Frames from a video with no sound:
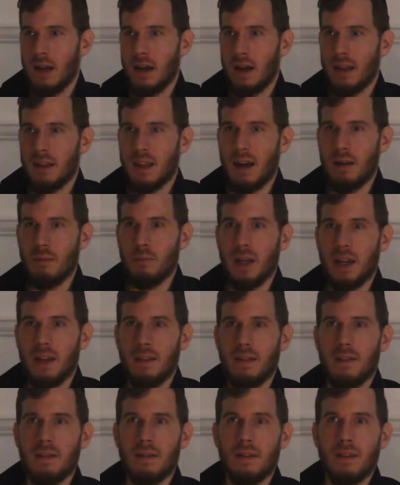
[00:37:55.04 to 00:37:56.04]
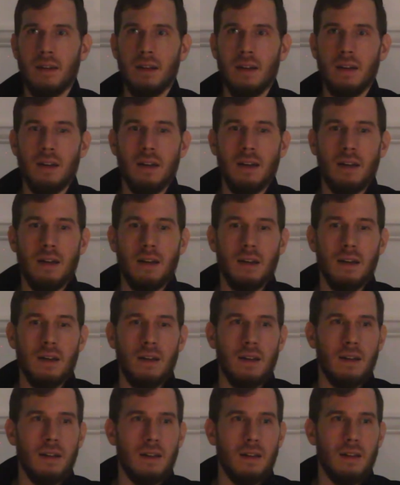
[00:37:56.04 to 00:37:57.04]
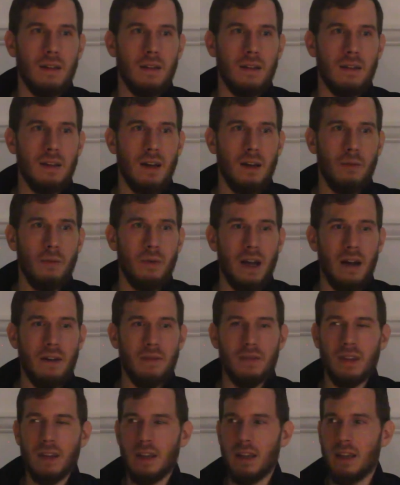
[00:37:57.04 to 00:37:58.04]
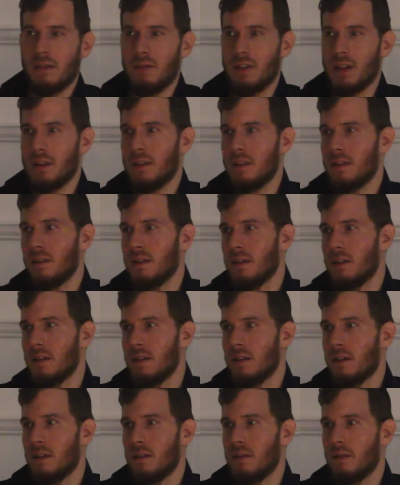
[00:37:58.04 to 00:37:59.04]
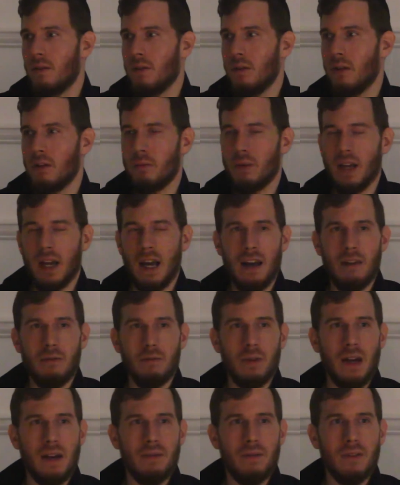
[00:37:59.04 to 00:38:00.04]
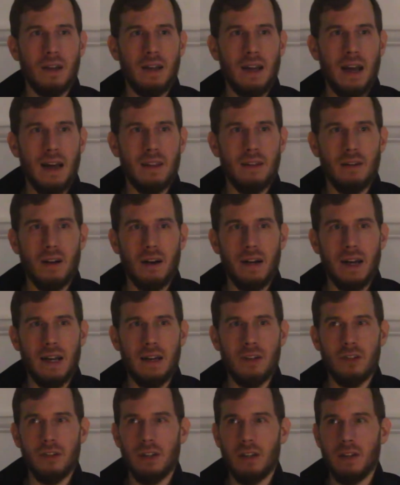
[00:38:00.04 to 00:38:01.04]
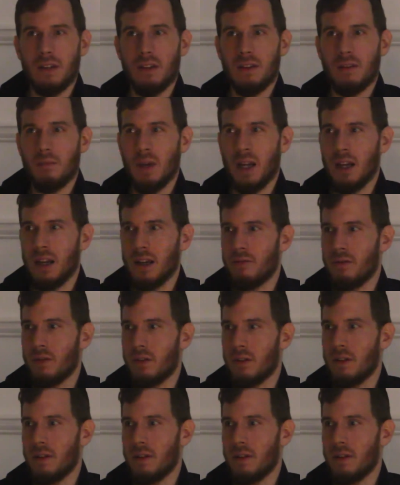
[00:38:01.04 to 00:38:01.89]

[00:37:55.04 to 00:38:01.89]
And that means that we have to give it all we have. We have to gather our energy. It's meaningful.